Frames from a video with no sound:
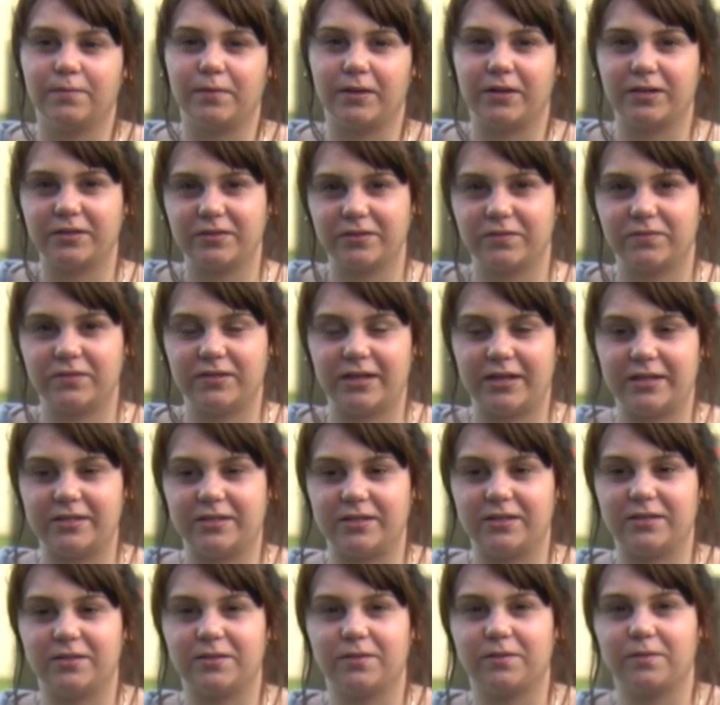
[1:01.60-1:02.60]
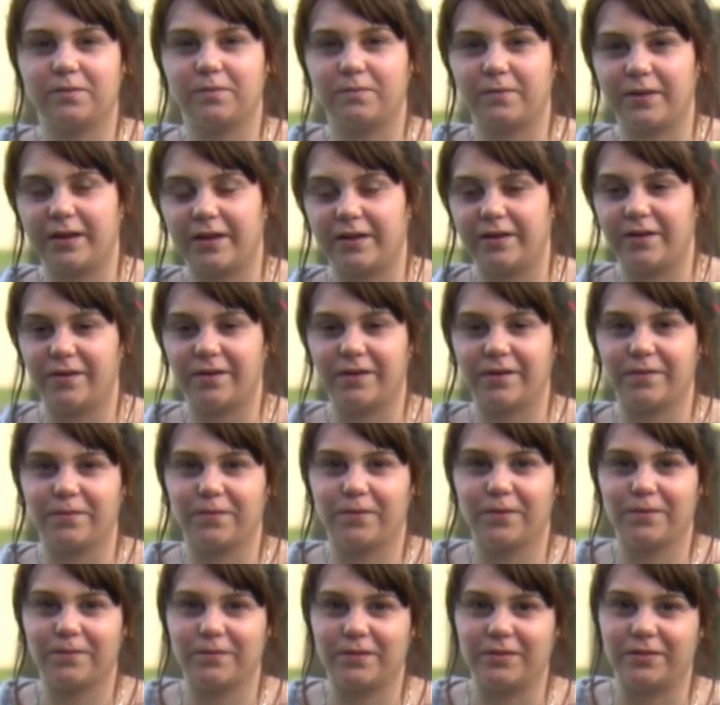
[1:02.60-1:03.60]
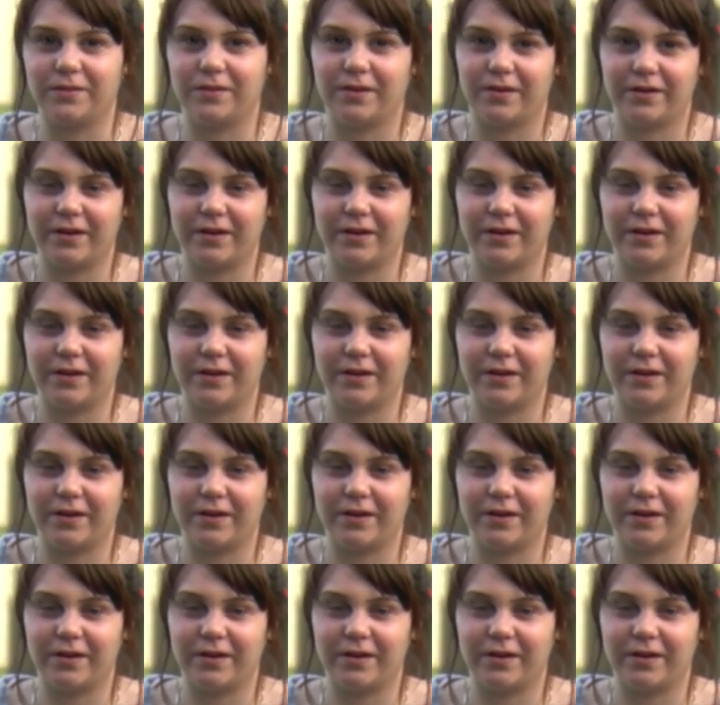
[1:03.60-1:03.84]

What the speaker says: because of Jesus, we are not at war with